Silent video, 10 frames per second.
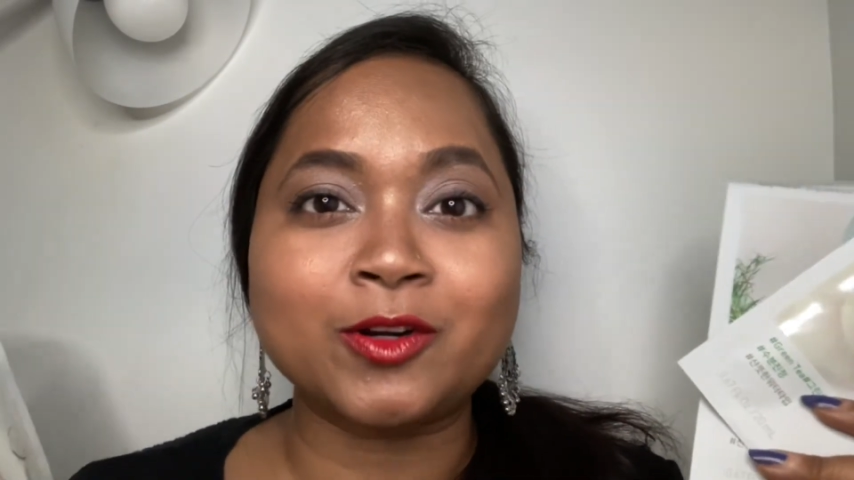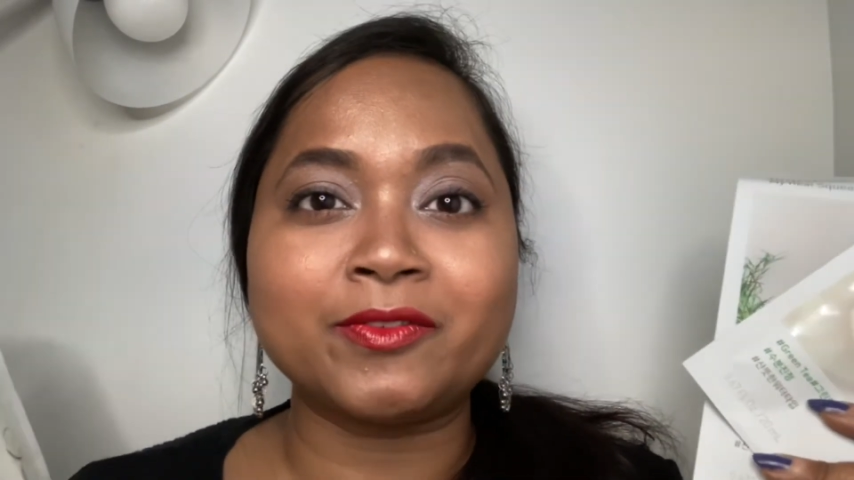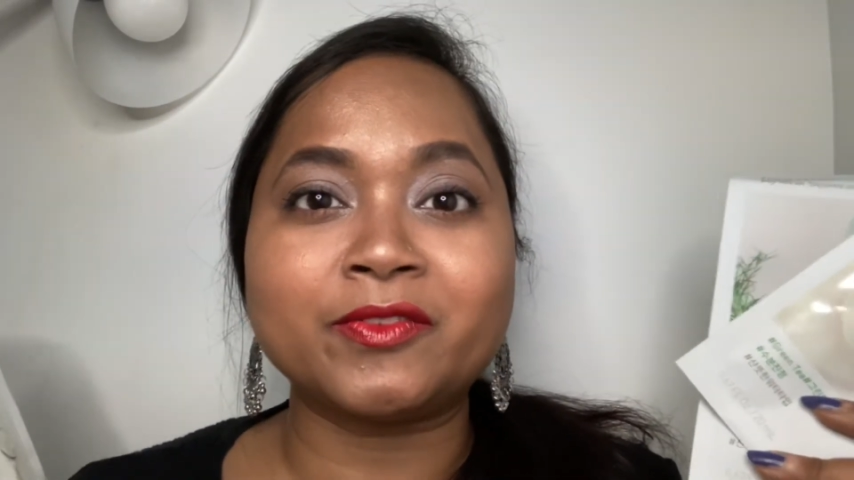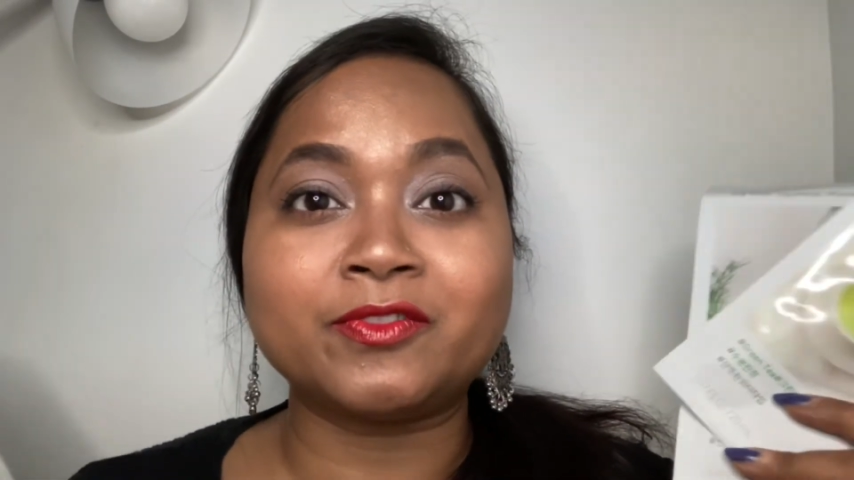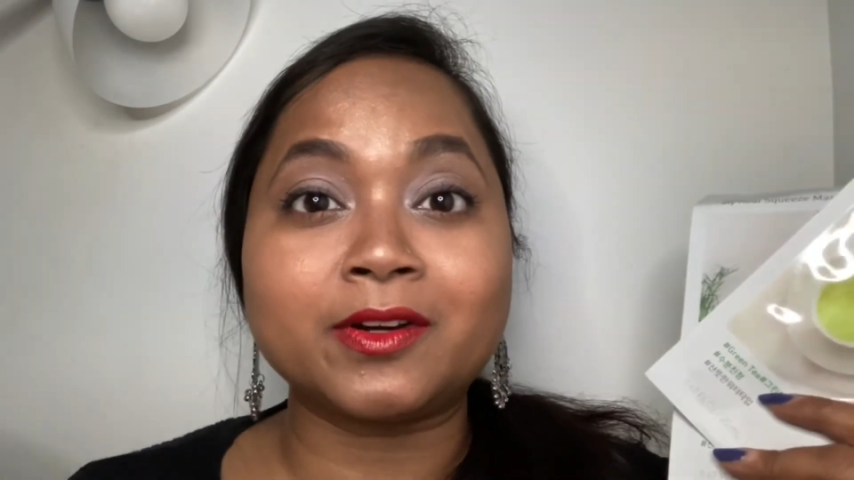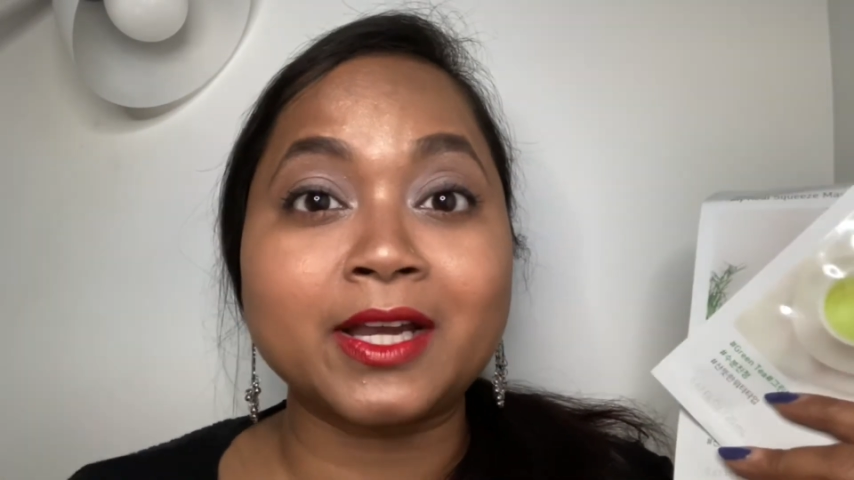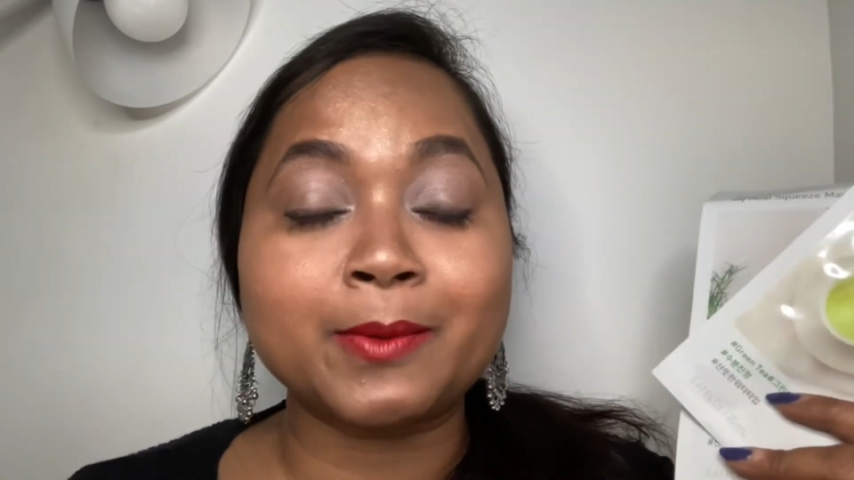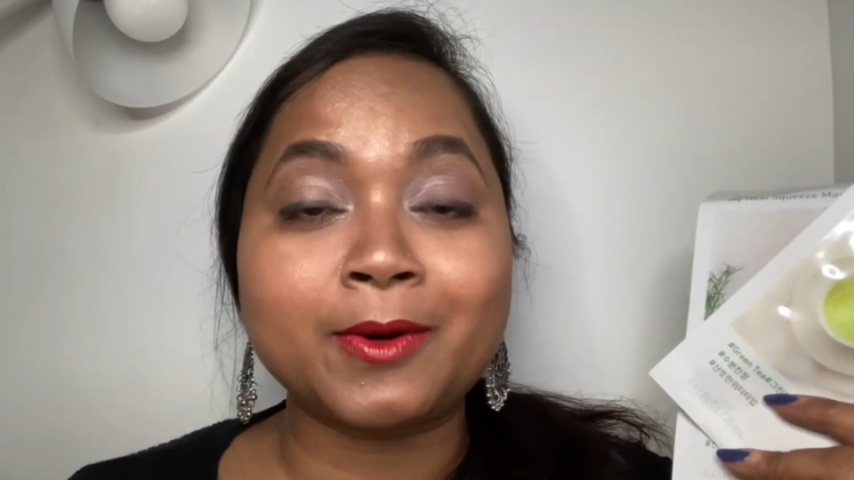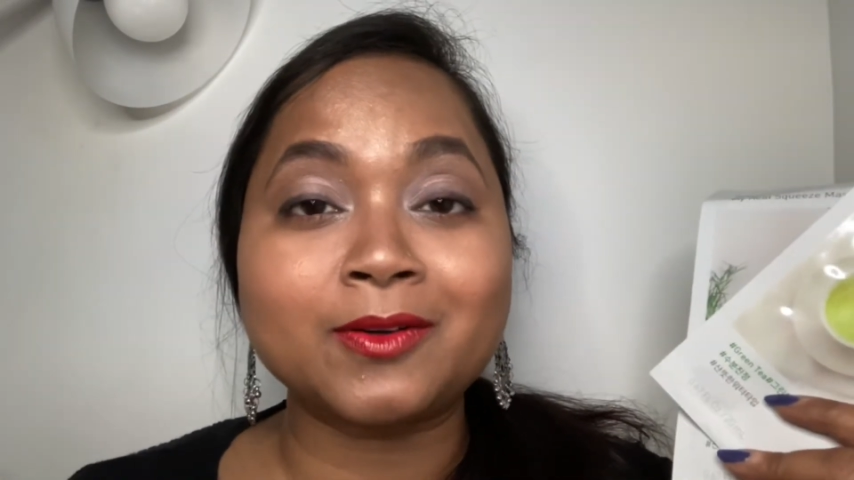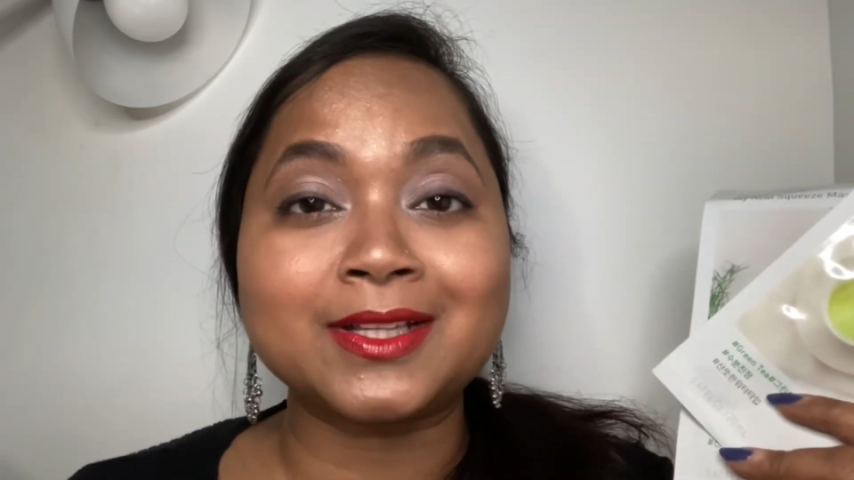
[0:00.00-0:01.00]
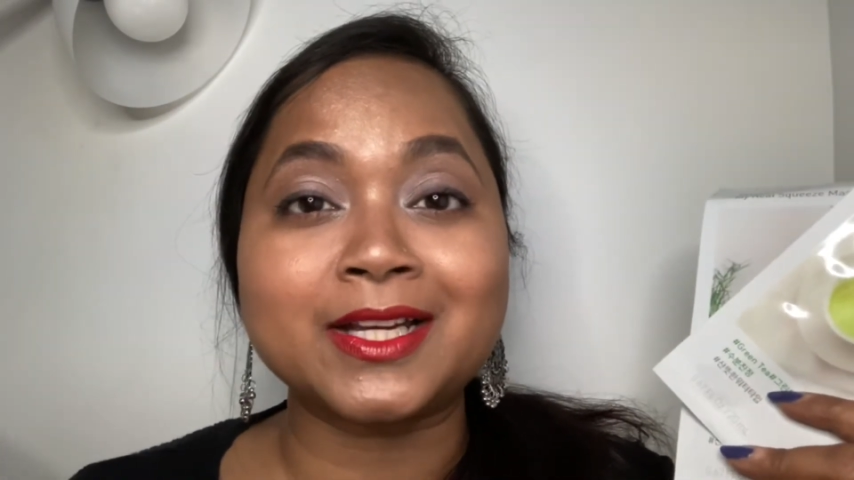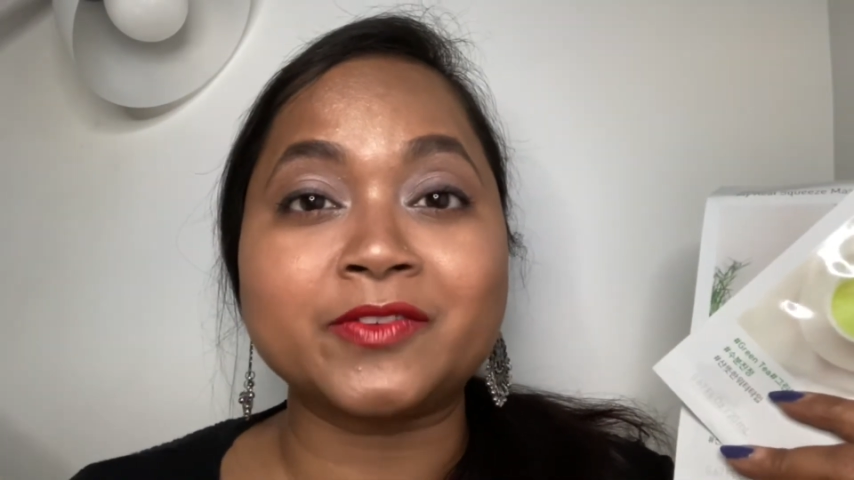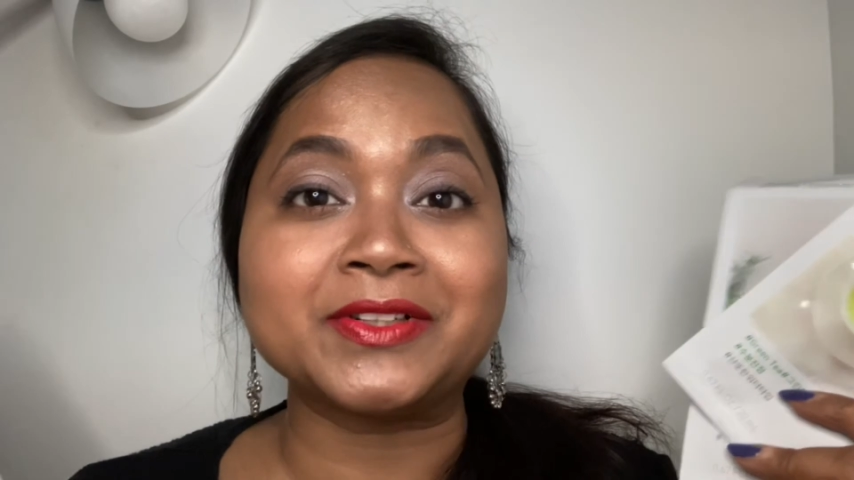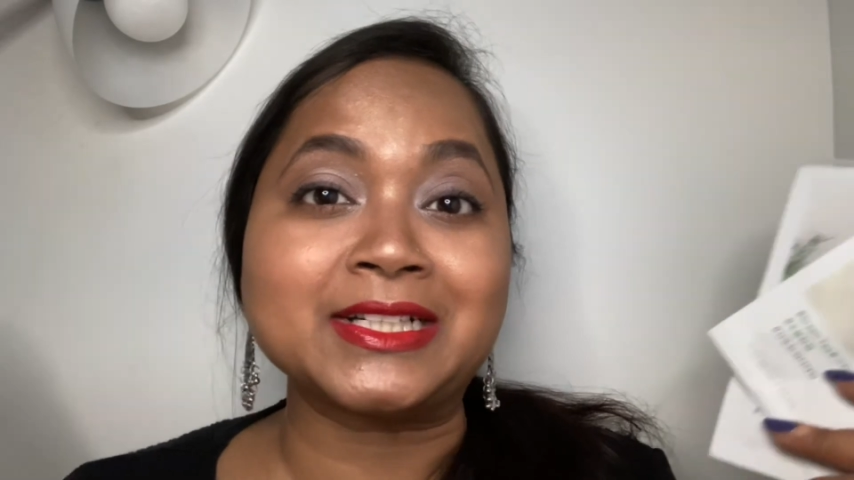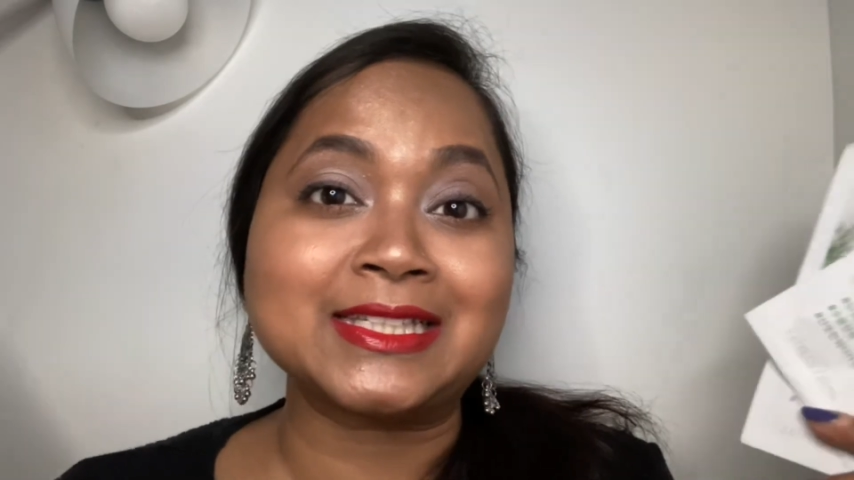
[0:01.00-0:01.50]
even worrying about that it
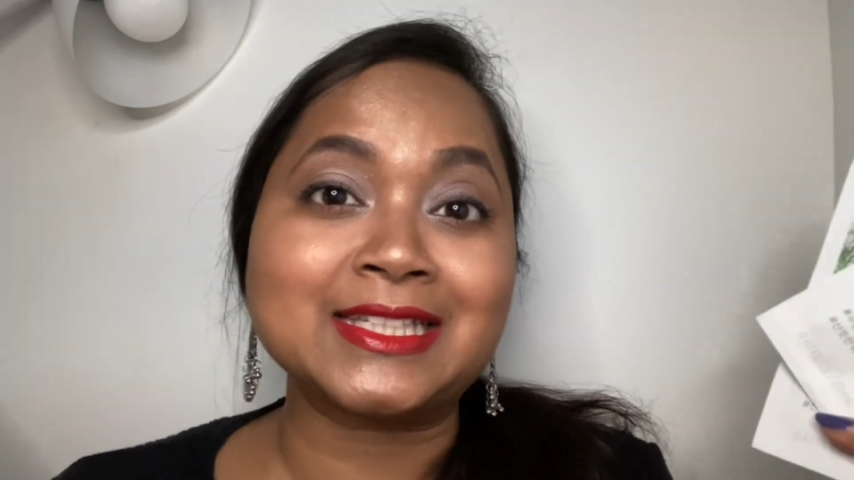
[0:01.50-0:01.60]
will